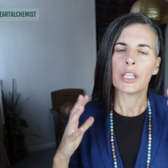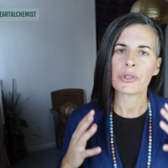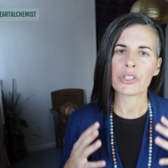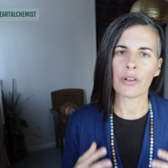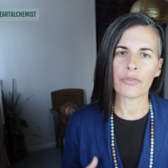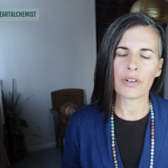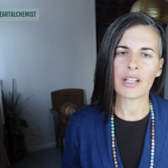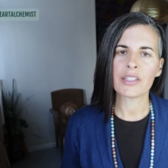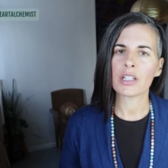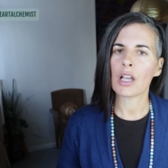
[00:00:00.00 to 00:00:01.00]
keep yourself
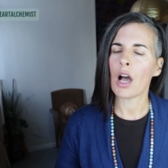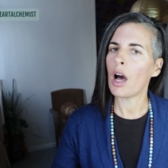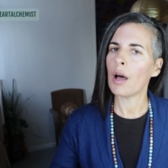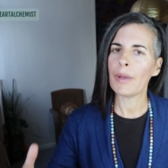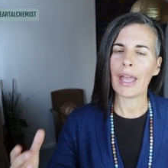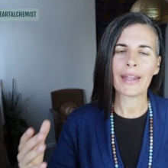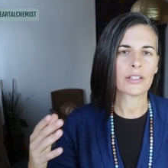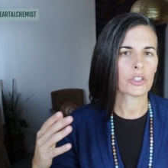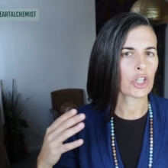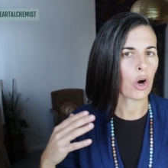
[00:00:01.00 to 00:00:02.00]
nice and calm,
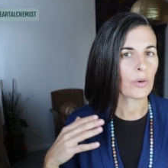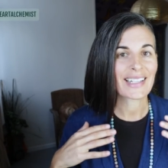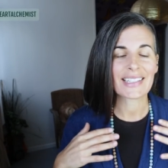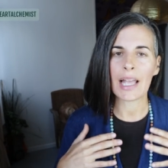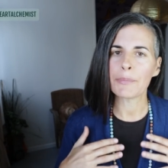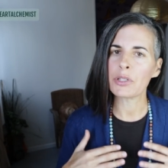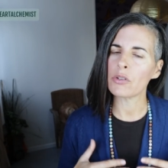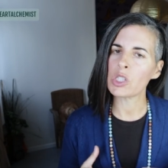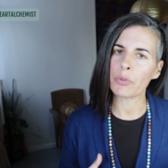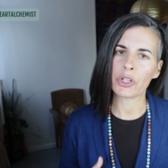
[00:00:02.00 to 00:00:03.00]
and don't accept
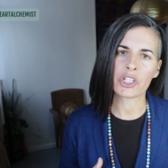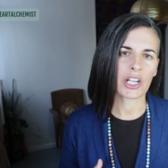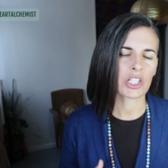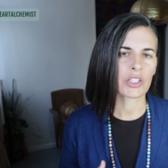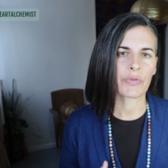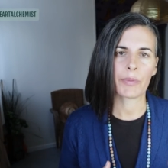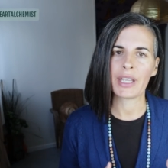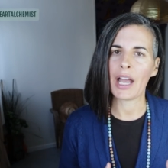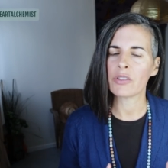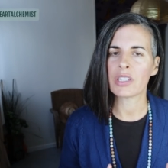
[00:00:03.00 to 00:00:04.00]
those projections from
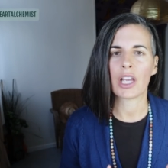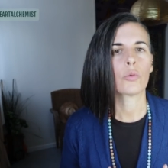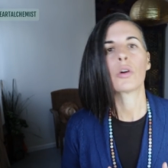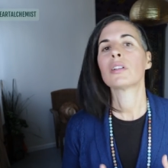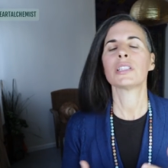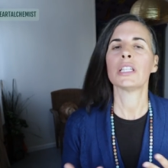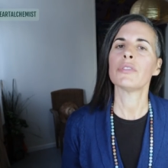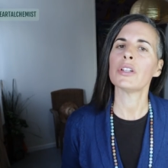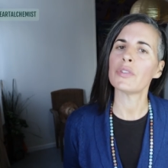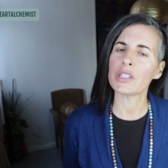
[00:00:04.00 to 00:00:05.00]
the outside world,
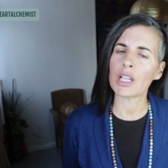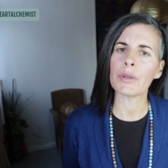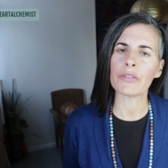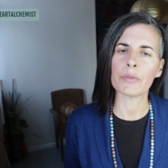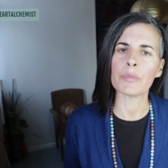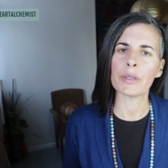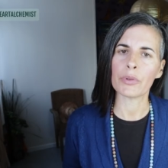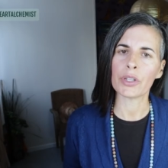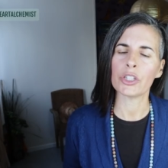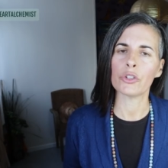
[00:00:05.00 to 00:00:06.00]
even if it's coming from
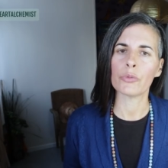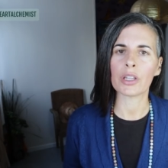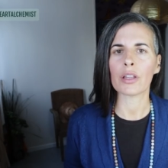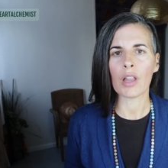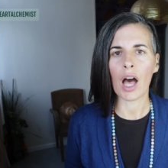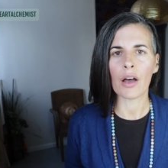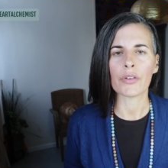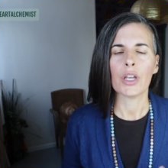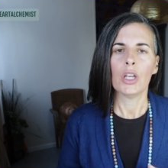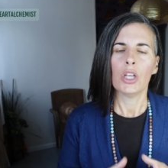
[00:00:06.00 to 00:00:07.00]
people that you really
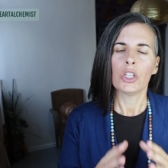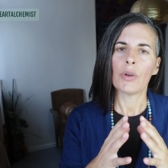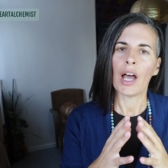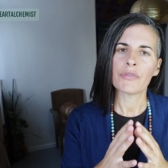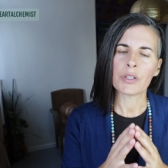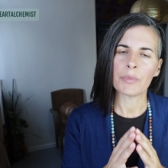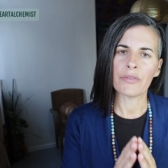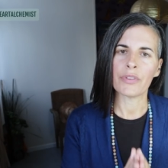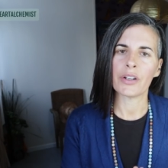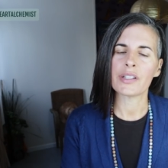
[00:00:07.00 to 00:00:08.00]
love. You have to
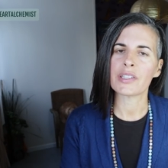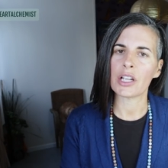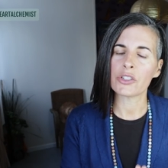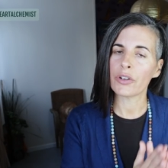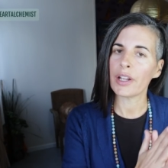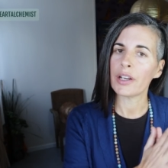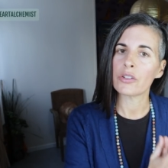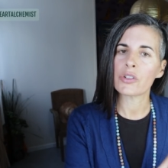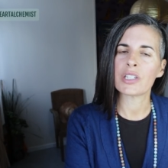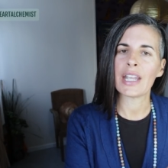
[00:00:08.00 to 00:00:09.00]
be very centered and
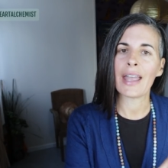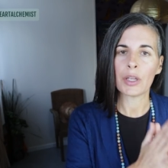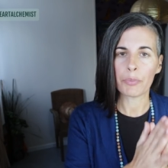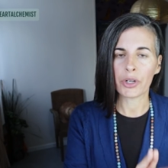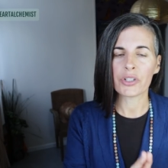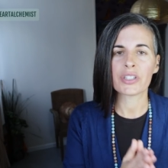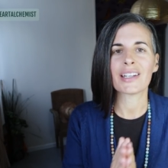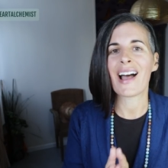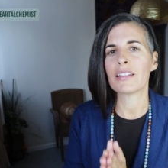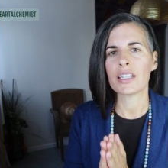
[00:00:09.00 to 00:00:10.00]
understand that
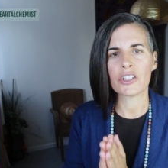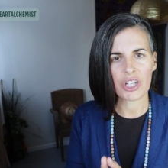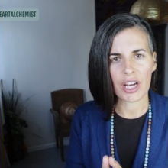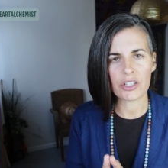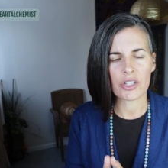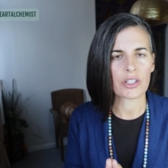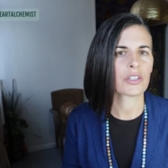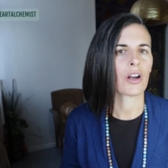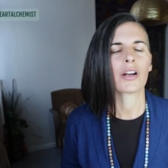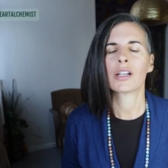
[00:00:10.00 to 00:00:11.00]
personality
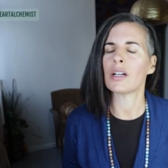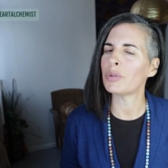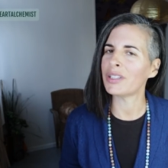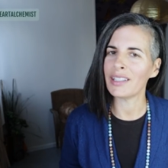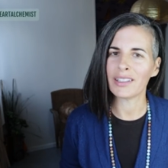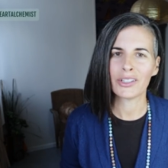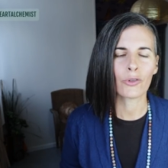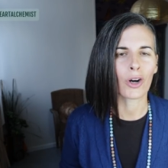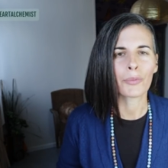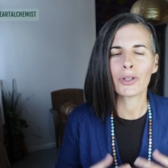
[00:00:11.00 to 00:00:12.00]
changes are completely
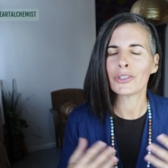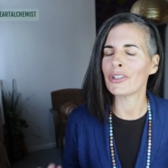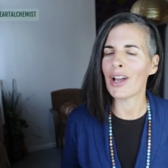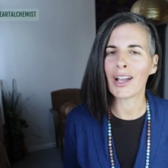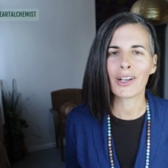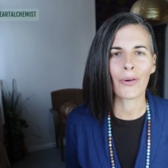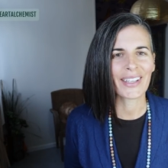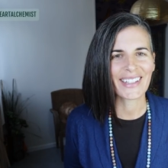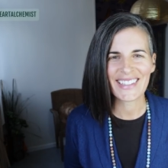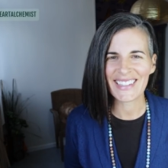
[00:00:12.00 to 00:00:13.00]
normal. You're not
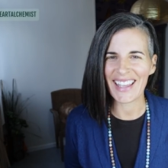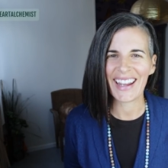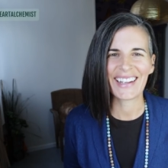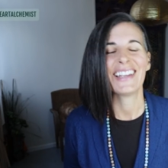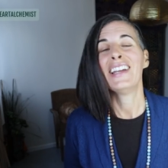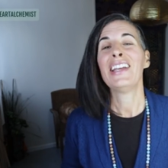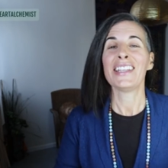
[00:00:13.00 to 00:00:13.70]
going insane.